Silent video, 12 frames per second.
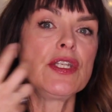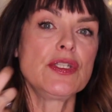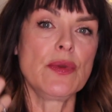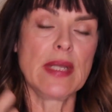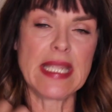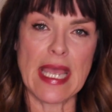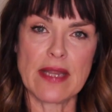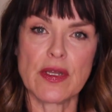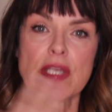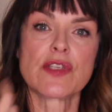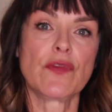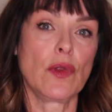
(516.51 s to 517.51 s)
to again
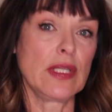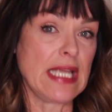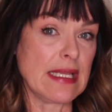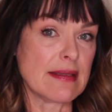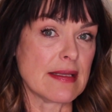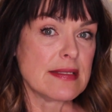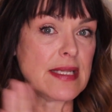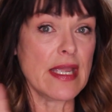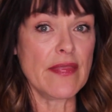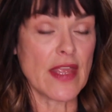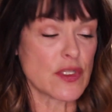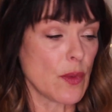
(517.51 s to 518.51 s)
exfoliate the
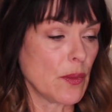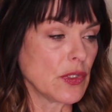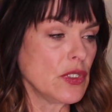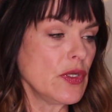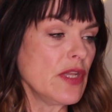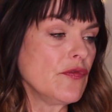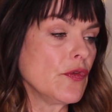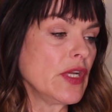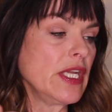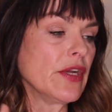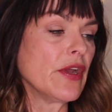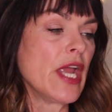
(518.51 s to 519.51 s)
skin. That's what we're looking for
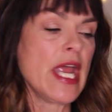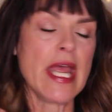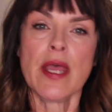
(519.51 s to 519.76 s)
here.